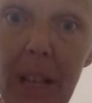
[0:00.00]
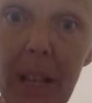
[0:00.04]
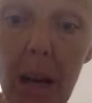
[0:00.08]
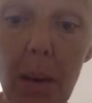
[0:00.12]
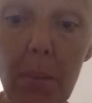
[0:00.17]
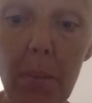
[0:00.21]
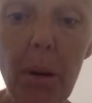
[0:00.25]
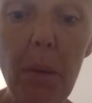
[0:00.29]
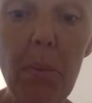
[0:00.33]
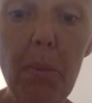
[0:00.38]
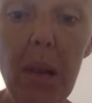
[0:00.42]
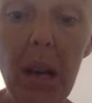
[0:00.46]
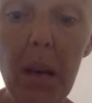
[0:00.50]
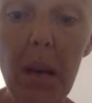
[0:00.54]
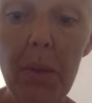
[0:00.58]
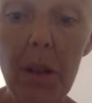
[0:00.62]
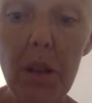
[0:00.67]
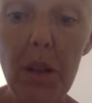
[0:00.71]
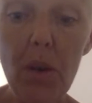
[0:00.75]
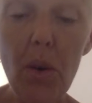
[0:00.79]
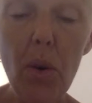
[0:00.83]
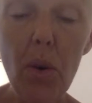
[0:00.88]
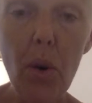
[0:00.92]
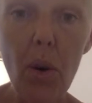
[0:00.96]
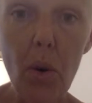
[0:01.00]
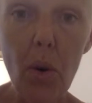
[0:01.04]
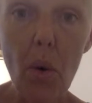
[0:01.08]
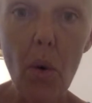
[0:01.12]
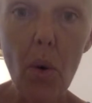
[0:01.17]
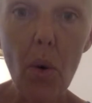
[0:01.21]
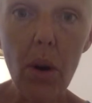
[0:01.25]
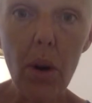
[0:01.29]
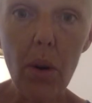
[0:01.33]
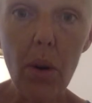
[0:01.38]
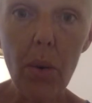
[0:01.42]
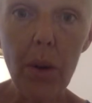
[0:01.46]
but maybe you could
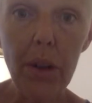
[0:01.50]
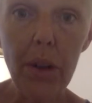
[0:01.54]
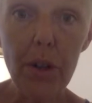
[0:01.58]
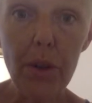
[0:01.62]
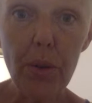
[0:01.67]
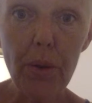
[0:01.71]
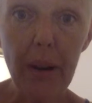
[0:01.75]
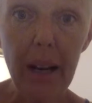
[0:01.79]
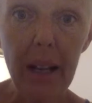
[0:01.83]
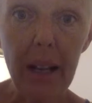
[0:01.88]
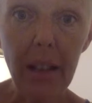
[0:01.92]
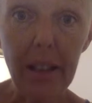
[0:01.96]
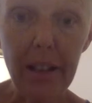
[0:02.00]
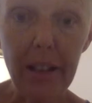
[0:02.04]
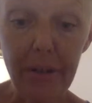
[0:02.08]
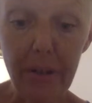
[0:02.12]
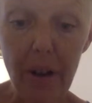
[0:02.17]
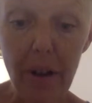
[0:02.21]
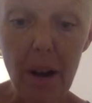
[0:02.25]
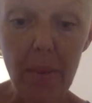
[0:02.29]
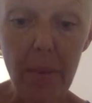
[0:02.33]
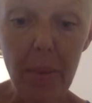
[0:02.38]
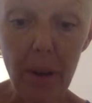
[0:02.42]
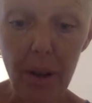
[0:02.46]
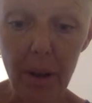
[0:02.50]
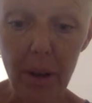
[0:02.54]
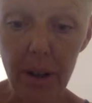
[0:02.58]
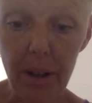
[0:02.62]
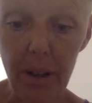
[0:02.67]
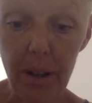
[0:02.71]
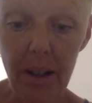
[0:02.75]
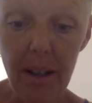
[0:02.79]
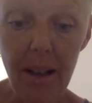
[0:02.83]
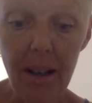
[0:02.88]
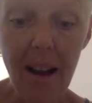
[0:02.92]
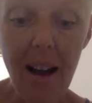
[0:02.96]
order one directly from her.
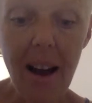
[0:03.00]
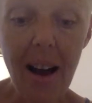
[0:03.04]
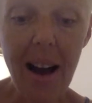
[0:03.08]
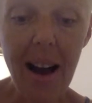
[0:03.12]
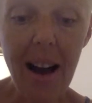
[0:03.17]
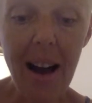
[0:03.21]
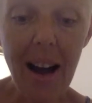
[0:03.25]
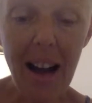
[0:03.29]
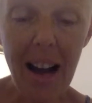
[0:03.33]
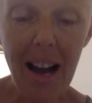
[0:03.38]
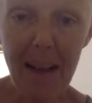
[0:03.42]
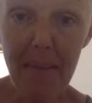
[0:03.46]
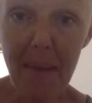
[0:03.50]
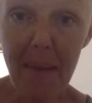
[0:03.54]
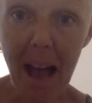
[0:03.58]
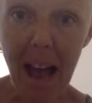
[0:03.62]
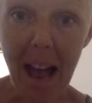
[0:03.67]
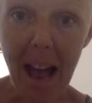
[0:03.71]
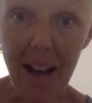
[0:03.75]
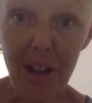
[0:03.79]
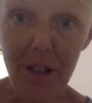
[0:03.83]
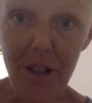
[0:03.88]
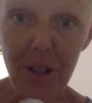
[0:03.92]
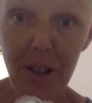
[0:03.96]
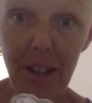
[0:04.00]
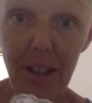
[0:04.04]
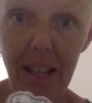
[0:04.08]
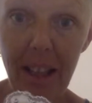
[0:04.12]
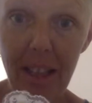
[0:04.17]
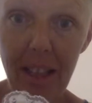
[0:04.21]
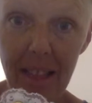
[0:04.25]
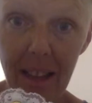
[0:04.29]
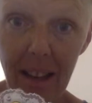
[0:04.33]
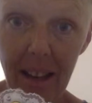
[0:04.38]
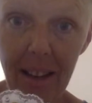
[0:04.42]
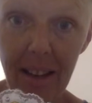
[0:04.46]
I'm actually
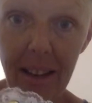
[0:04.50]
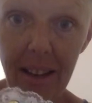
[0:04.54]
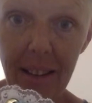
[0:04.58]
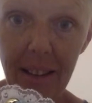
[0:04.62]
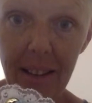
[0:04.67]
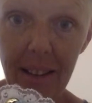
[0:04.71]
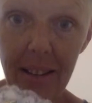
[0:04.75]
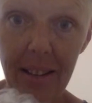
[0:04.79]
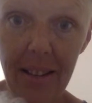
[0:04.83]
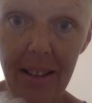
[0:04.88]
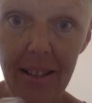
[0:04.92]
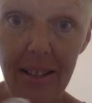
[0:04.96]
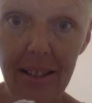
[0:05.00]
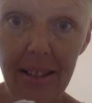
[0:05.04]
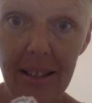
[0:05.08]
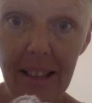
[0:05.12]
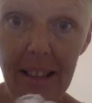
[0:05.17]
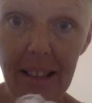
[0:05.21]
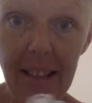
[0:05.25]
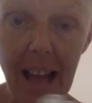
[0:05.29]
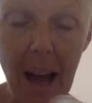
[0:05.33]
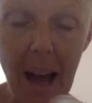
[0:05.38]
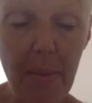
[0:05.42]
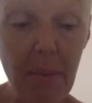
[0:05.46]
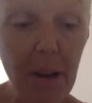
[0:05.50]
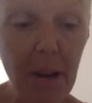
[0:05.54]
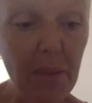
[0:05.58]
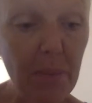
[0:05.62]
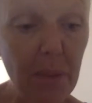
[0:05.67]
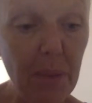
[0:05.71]
thinking that that might